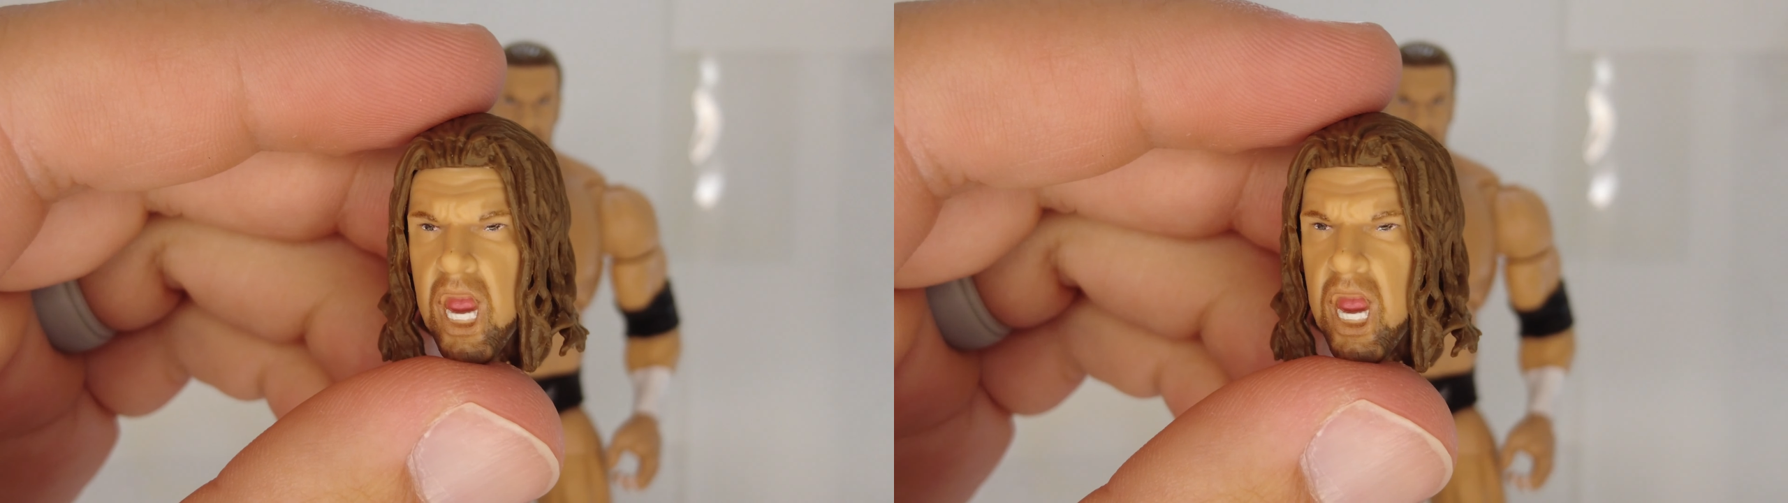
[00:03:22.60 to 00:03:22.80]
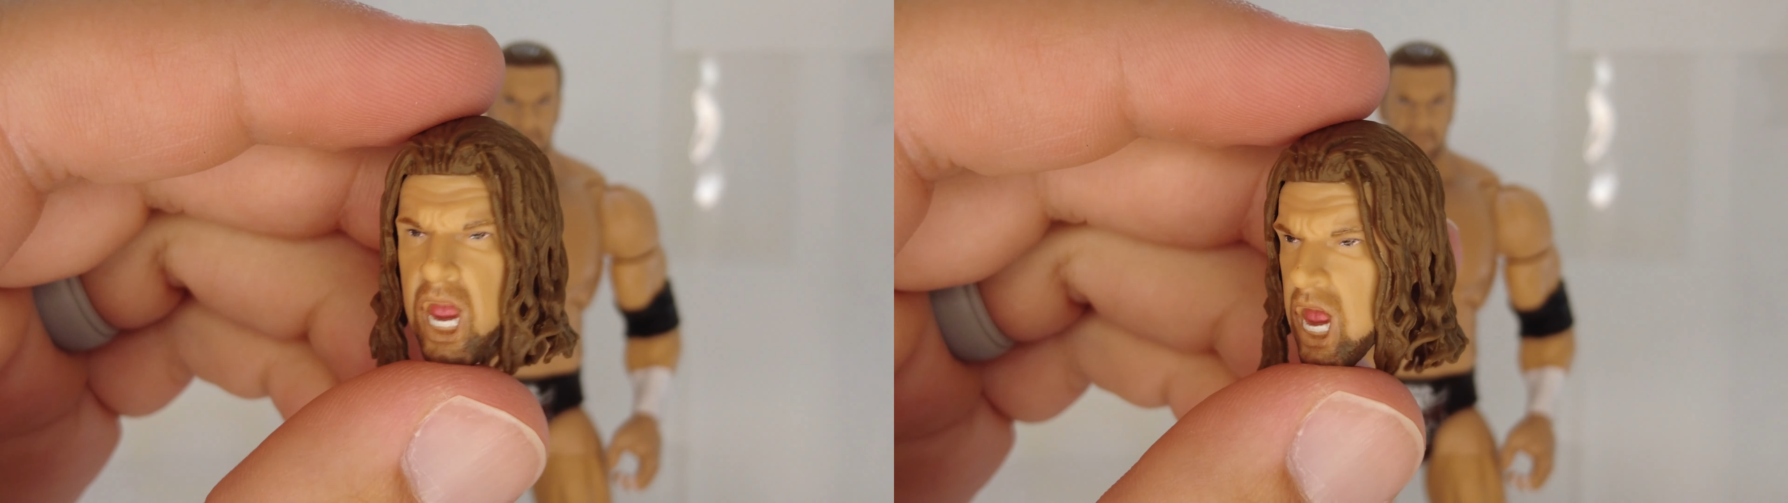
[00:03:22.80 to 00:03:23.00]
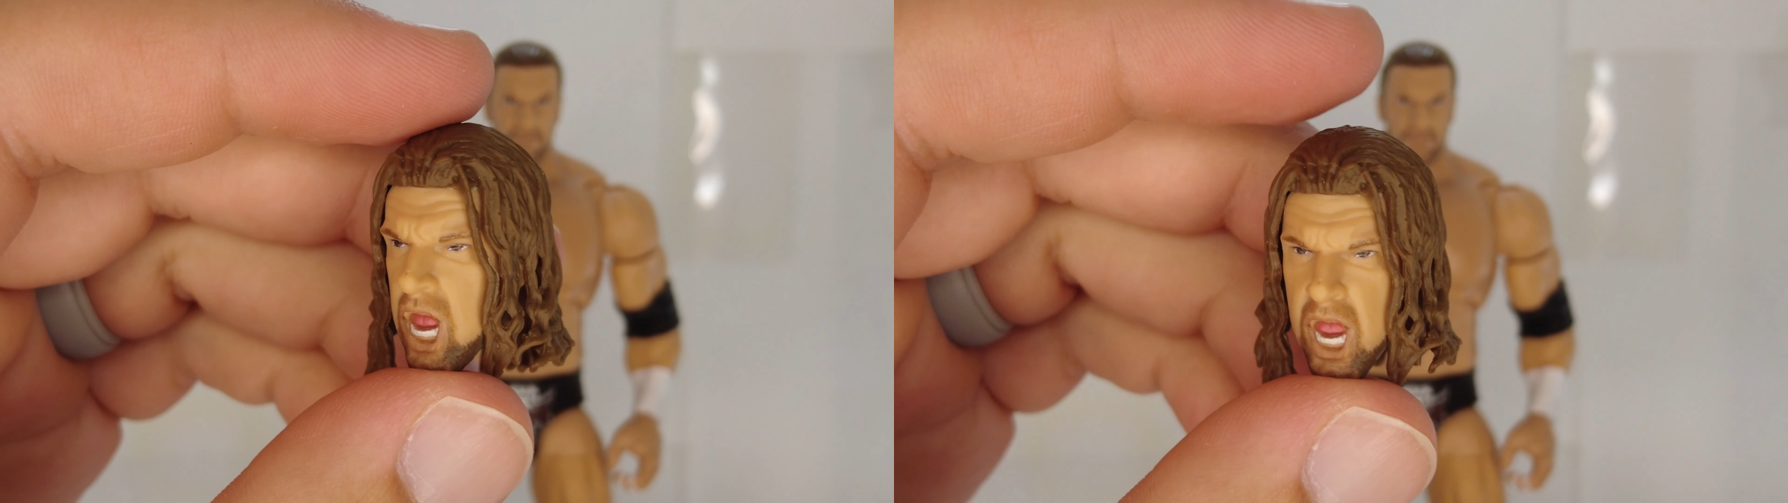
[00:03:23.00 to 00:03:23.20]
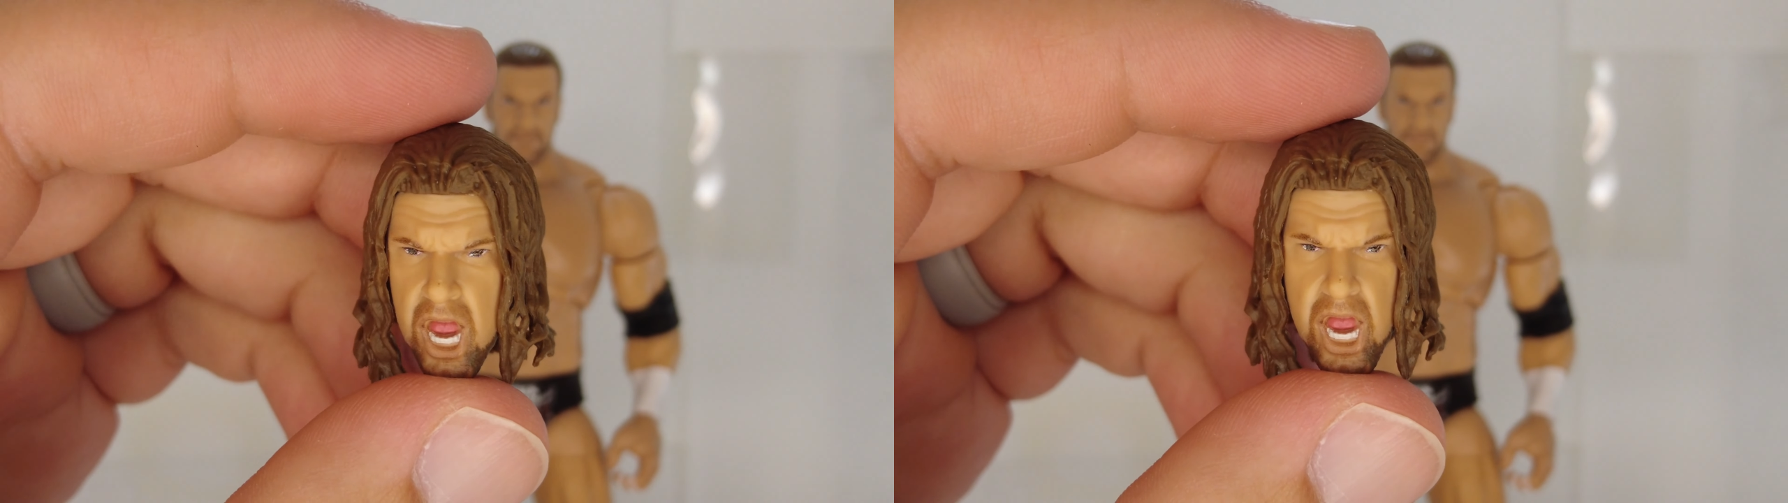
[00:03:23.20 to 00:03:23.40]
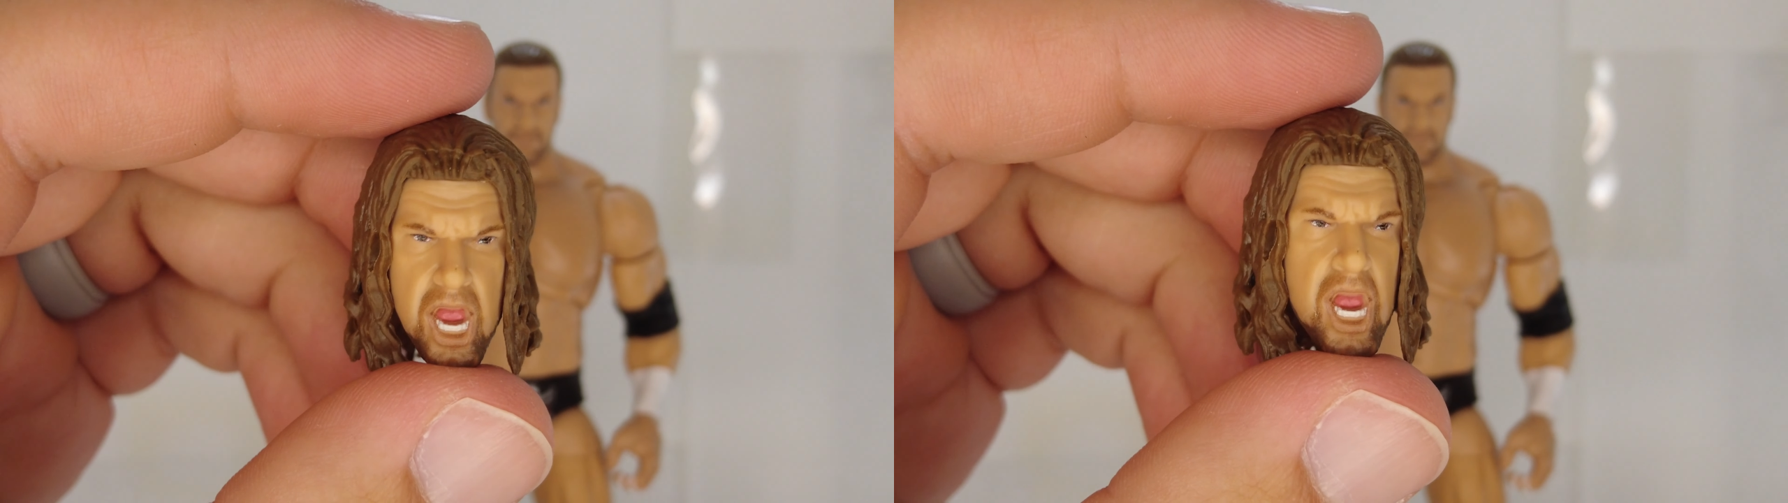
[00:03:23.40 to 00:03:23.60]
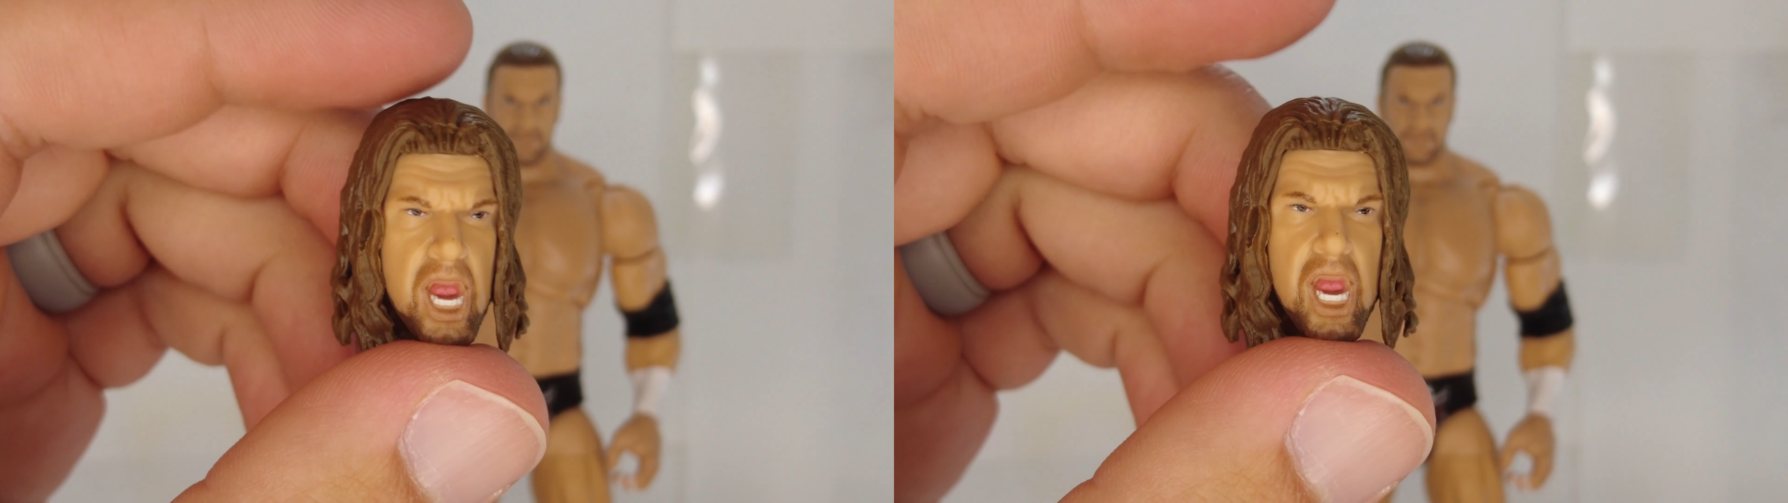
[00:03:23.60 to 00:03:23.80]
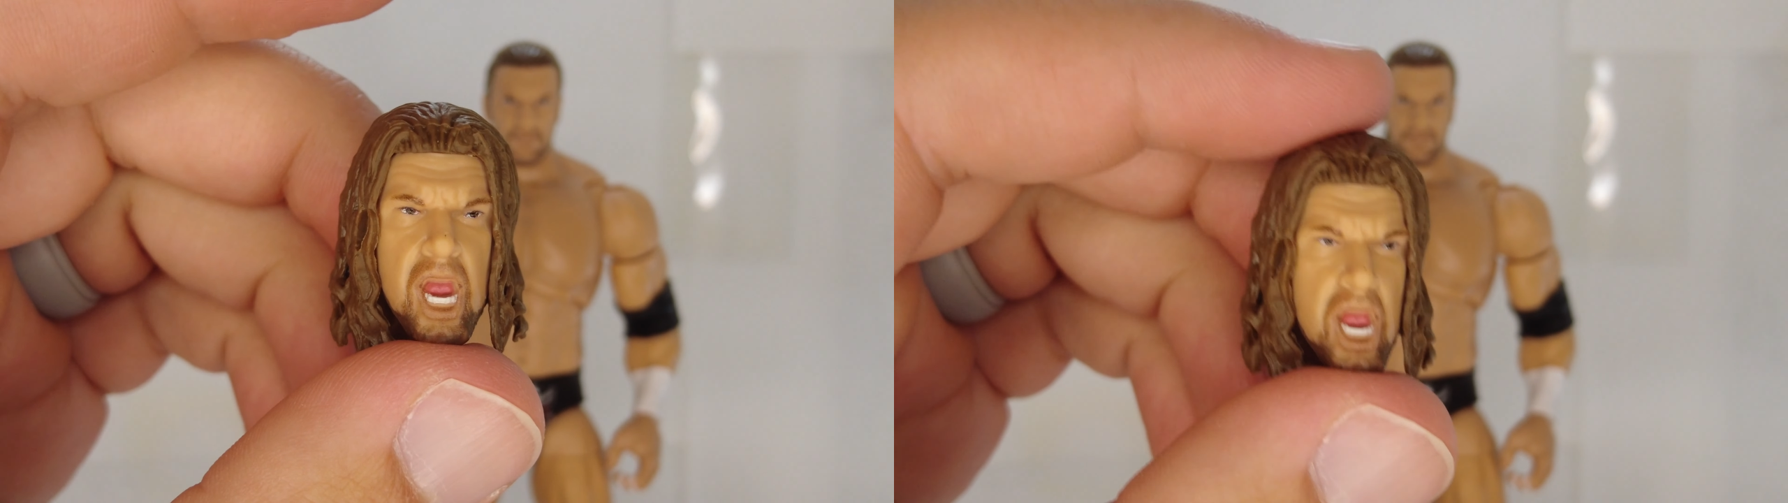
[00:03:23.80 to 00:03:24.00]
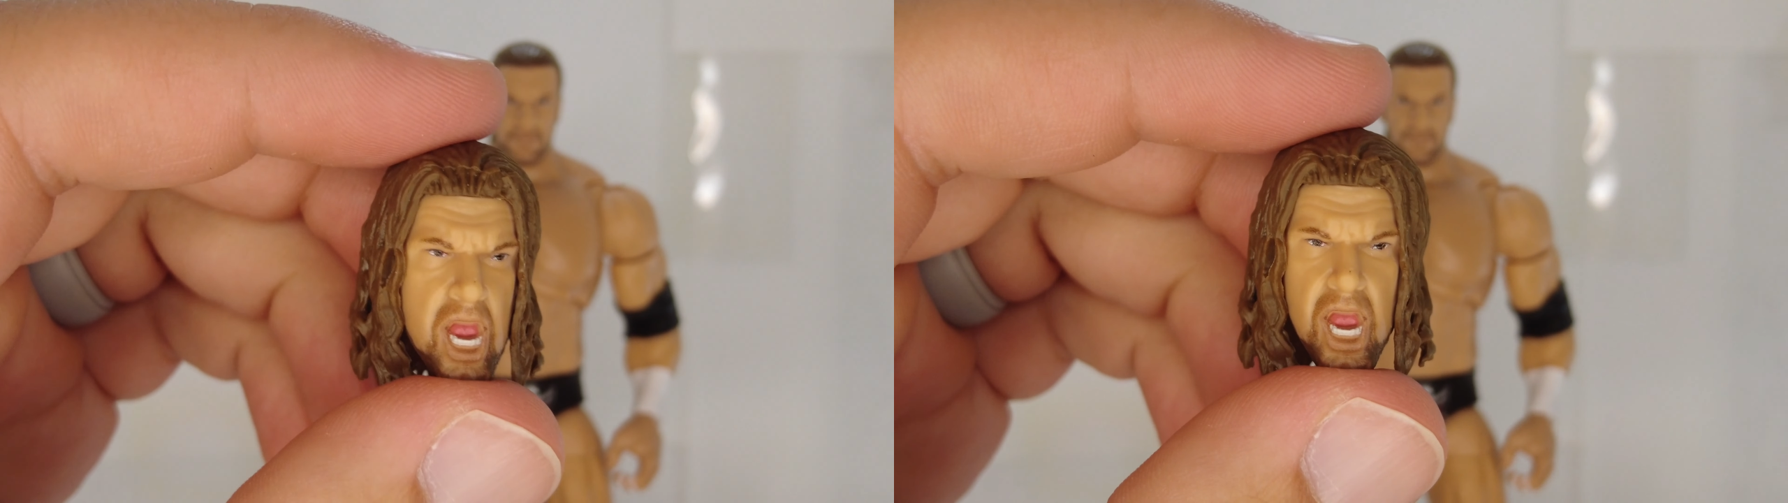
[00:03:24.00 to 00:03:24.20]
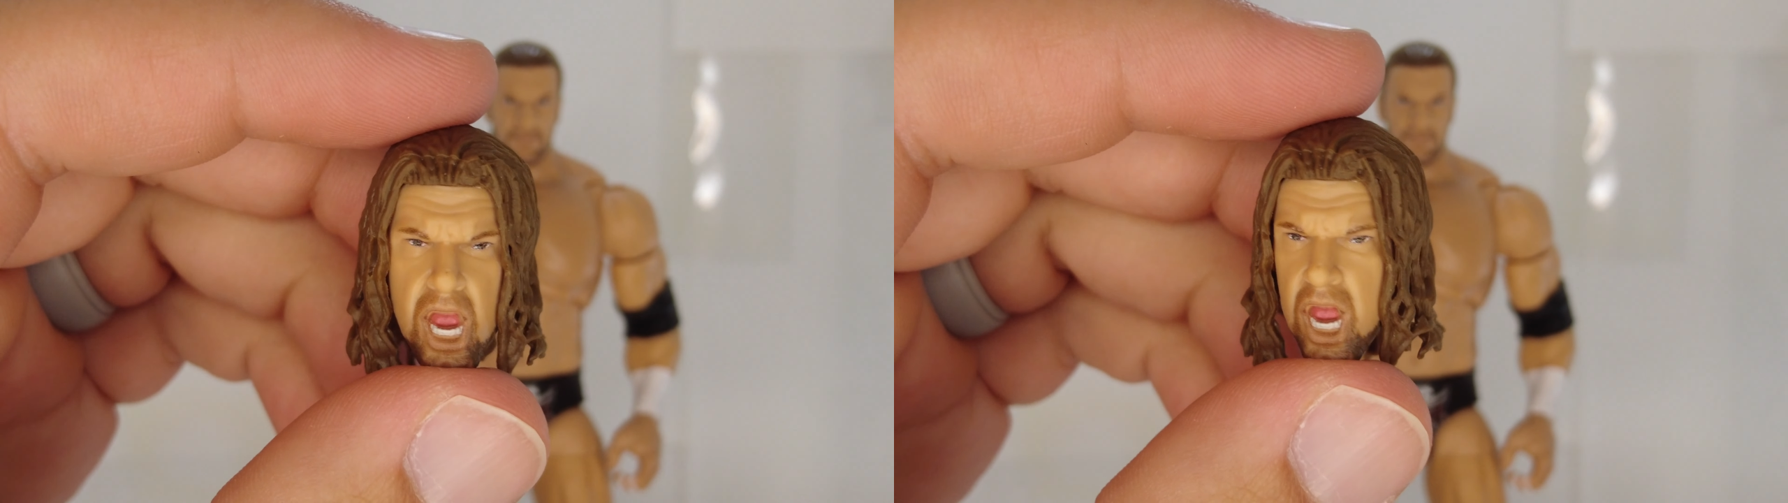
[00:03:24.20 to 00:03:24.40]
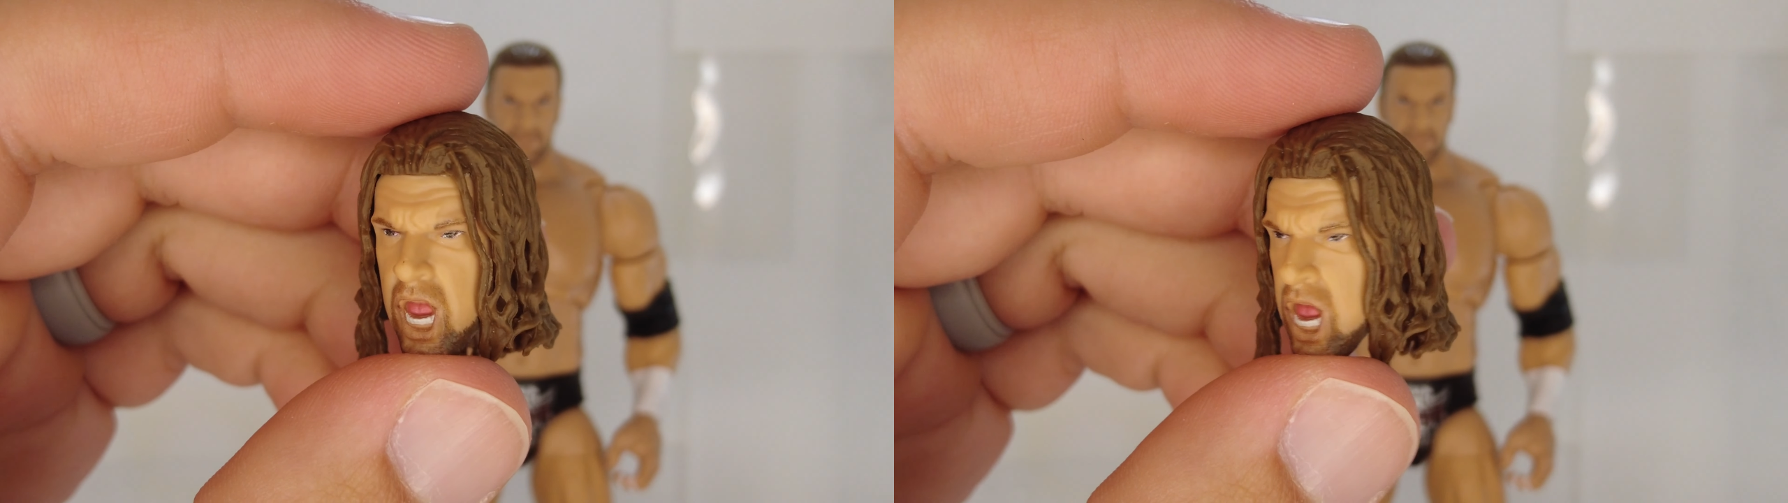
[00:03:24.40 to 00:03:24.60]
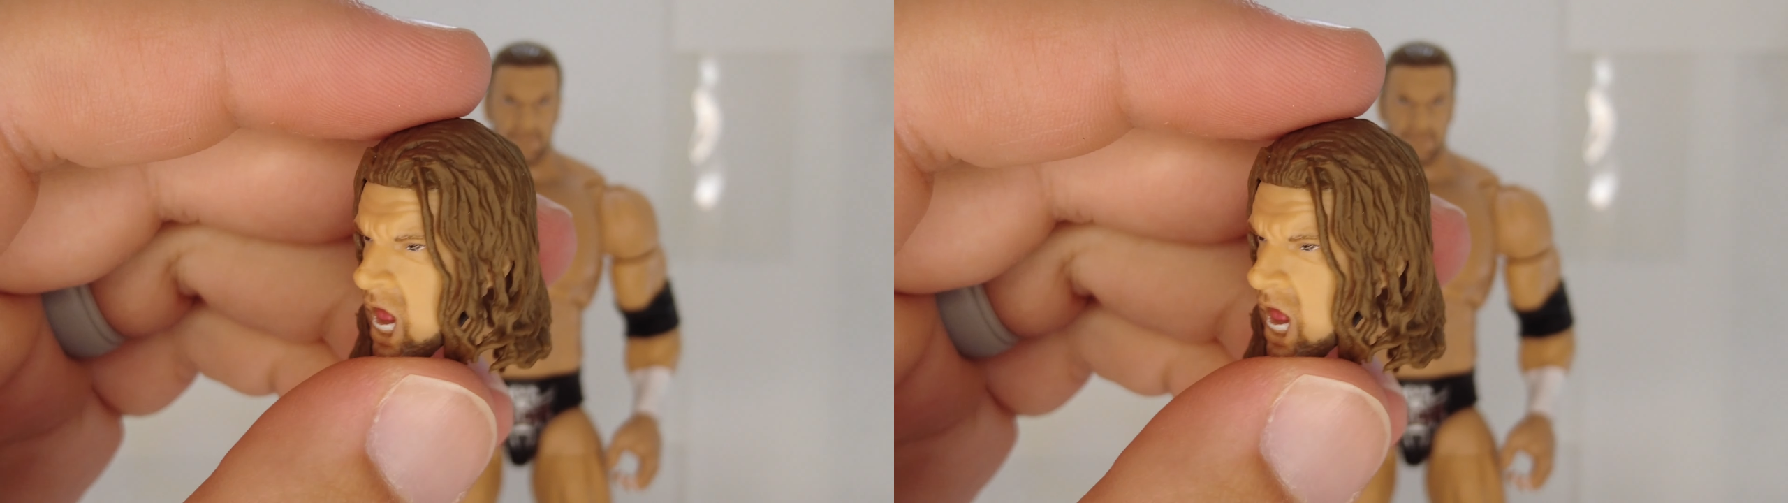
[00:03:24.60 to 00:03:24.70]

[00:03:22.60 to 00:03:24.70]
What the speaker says: Triple H. I think it came with the Defining Moments